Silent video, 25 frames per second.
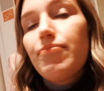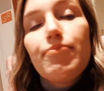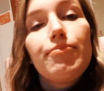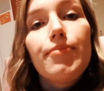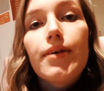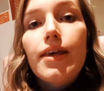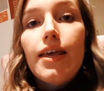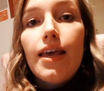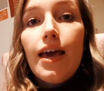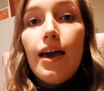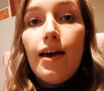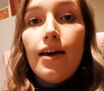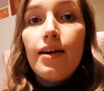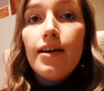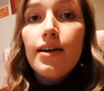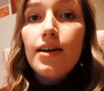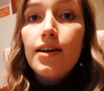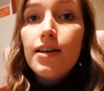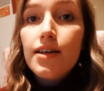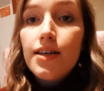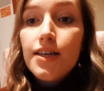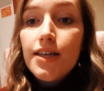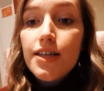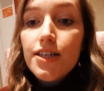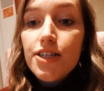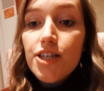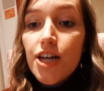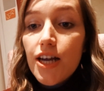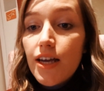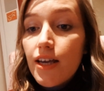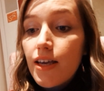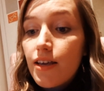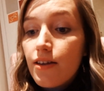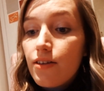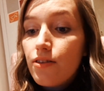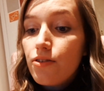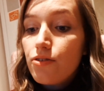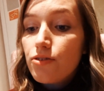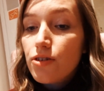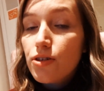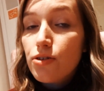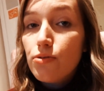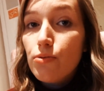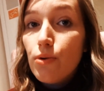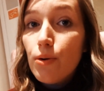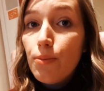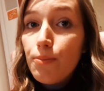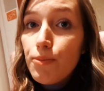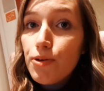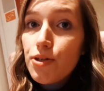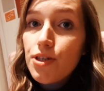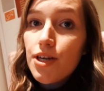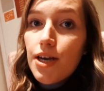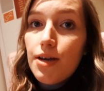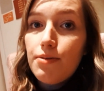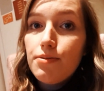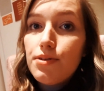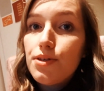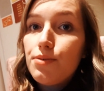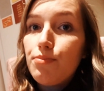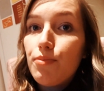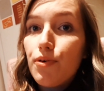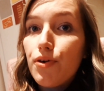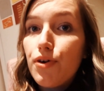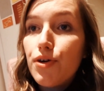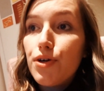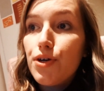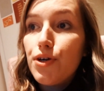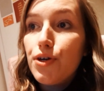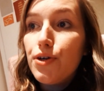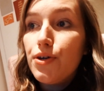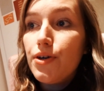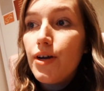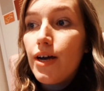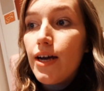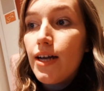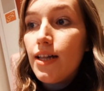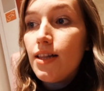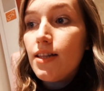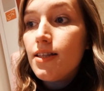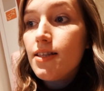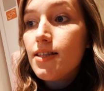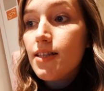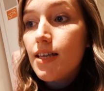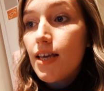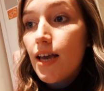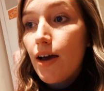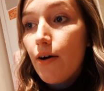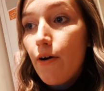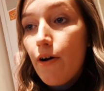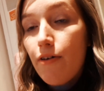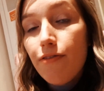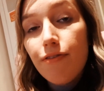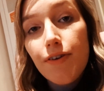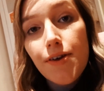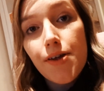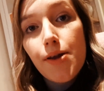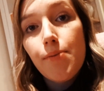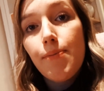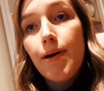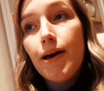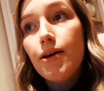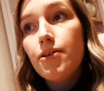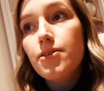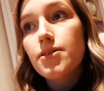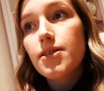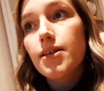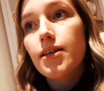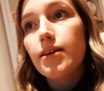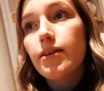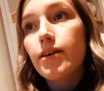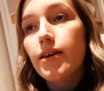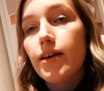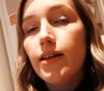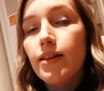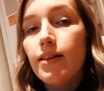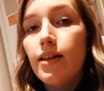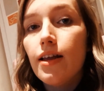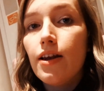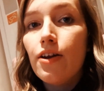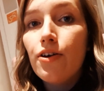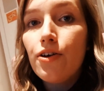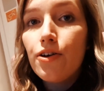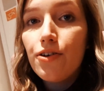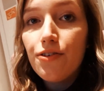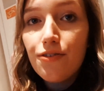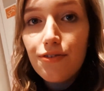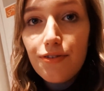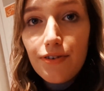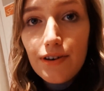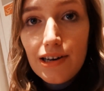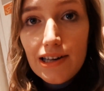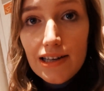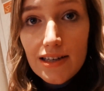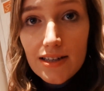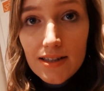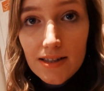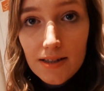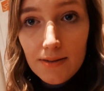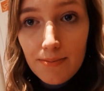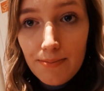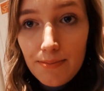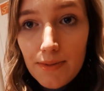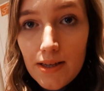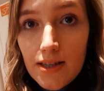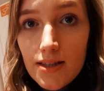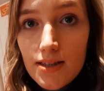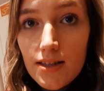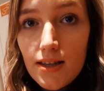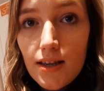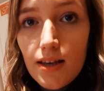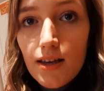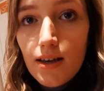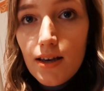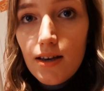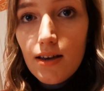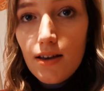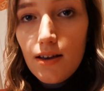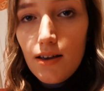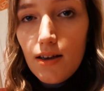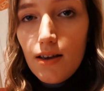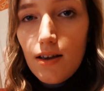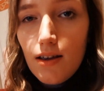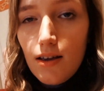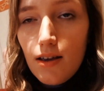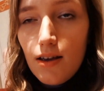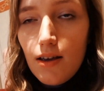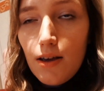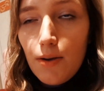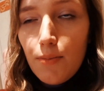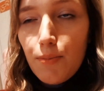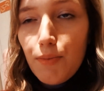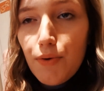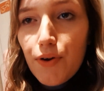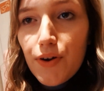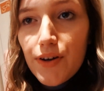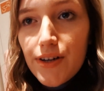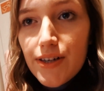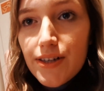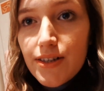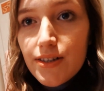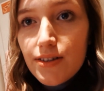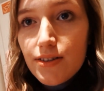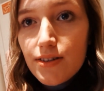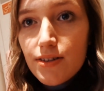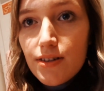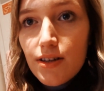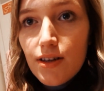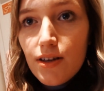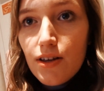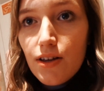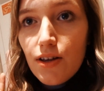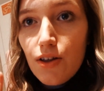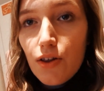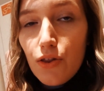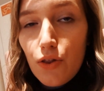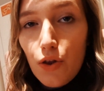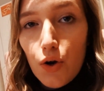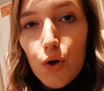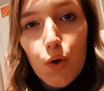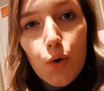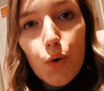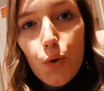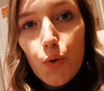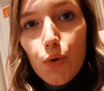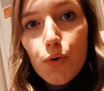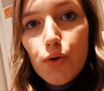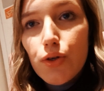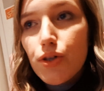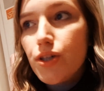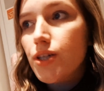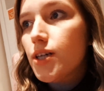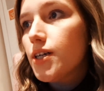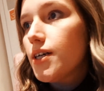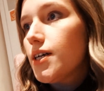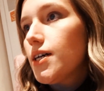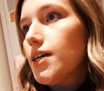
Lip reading: But yeah, I'm gonna check it through one more time tomorrow and see how I feel about it, and then hopefully submit it. Praise the Lord.